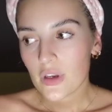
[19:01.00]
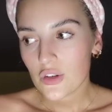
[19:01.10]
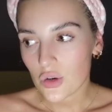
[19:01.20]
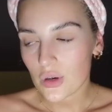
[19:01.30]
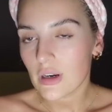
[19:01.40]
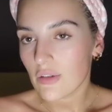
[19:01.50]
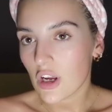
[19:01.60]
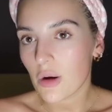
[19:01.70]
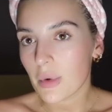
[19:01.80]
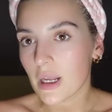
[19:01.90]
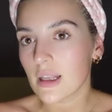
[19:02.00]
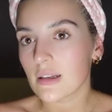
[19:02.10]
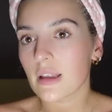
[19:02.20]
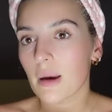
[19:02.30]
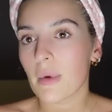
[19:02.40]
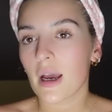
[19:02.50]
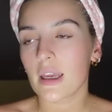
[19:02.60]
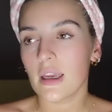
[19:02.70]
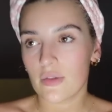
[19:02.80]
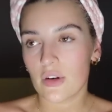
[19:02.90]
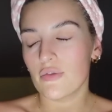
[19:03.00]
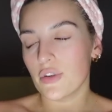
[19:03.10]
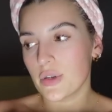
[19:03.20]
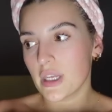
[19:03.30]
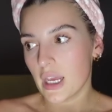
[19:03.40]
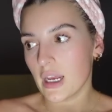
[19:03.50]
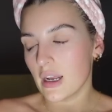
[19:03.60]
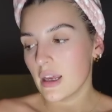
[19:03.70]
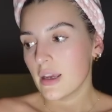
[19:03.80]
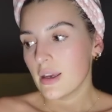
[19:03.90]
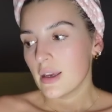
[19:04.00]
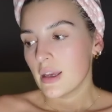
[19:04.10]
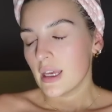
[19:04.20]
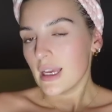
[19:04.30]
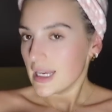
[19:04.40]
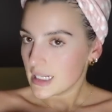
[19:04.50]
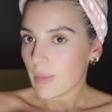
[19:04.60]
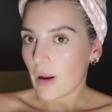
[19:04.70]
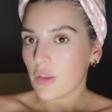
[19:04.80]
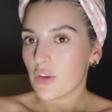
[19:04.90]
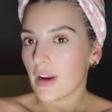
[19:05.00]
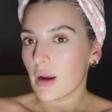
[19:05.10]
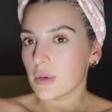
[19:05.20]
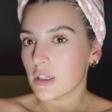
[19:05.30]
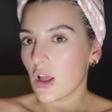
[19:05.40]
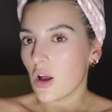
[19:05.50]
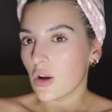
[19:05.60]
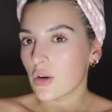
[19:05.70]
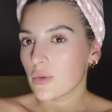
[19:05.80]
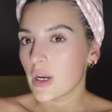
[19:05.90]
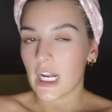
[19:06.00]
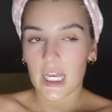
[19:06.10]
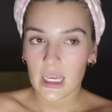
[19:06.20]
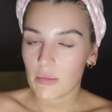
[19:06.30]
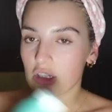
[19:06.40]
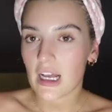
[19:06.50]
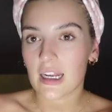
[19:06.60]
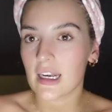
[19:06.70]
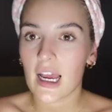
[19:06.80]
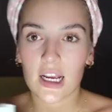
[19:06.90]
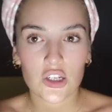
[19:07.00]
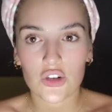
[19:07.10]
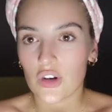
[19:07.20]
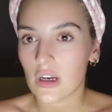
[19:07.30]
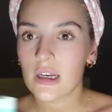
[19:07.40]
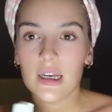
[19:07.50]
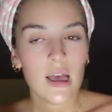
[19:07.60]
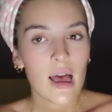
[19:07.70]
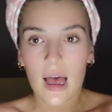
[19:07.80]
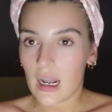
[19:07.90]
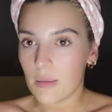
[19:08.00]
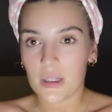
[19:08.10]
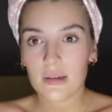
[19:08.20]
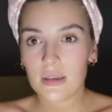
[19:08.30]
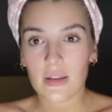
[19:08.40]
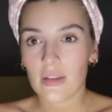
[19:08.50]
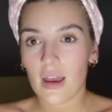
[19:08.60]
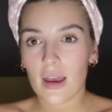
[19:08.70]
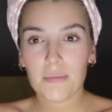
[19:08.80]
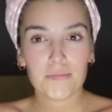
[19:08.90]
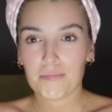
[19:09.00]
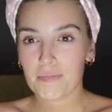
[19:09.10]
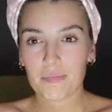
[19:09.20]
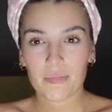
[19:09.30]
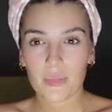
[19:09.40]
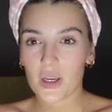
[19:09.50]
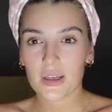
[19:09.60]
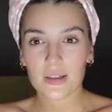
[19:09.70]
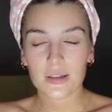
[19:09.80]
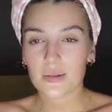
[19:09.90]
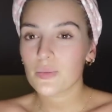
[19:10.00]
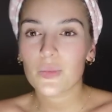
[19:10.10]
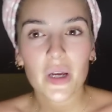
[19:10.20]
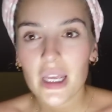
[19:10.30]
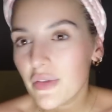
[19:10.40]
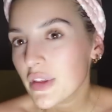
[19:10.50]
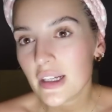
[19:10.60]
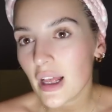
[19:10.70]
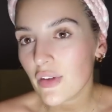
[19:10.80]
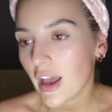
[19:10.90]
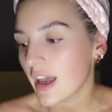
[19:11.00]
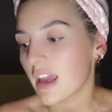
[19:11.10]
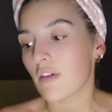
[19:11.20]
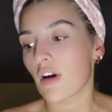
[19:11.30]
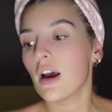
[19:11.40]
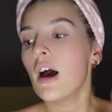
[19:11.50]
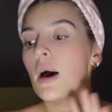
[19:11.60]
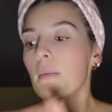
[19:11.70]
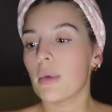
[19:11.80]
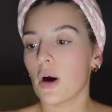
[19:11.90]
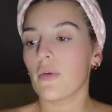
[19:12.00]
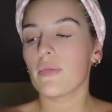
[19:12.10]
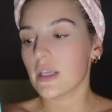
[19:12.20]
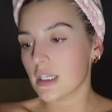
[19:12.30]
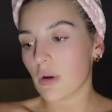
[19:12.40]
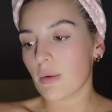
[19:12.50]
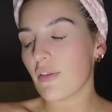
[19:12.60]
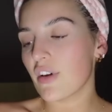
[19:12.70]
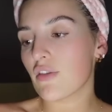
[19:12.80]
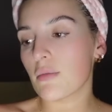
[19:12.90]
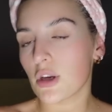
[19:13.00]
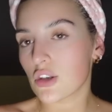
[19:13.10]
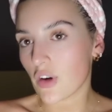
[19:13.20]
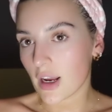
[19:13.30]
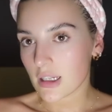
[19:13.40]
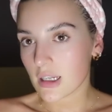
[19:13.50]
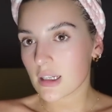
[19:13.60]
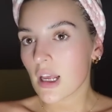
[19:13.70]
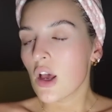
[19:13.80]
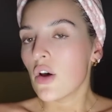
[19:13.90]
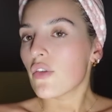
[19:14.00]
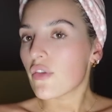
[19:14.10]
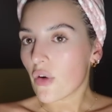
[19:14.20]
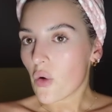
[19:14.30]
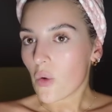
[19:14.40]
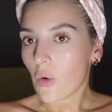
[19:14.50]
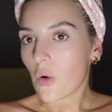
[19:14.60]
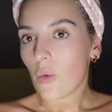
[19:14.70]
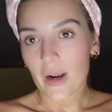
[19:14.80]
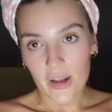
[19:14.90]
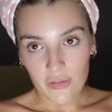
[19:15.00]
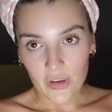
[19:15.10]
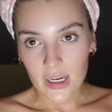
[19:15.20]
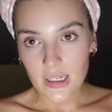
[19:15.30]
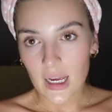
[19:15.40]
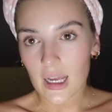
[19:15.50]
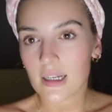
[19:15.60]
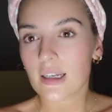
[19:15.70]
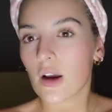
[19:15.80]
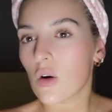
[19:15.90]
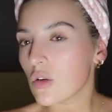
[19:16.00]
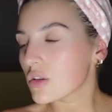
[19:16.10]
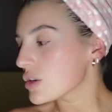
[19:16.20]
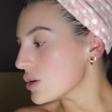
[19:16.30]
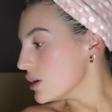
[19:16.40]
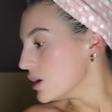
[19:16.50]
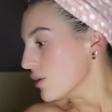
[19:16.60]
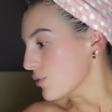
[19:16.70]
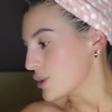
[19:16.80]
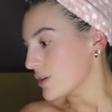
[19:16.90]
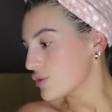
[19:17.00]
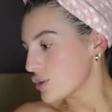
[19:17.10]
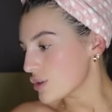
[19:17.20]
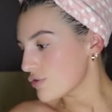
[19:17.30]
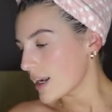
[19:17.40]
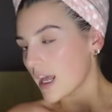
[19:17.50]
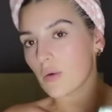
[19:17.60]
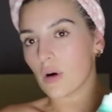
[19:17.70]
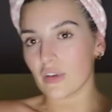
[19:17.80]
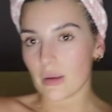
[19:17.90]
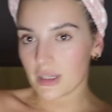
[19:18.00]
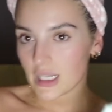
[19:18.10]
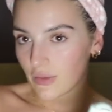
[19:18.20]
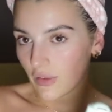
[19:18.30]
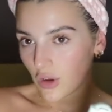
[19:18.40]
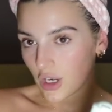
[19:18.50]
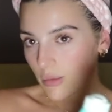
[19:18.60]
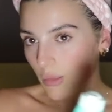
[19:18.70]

Jordan literally complains that my evening routine is about 3 hours long and I keep just adding extra elements in there because we're here for the self-care era. But this is one of my favourite moisturisers for when I've fake tanned. I also love, which I've just run out of, let me see if I've got any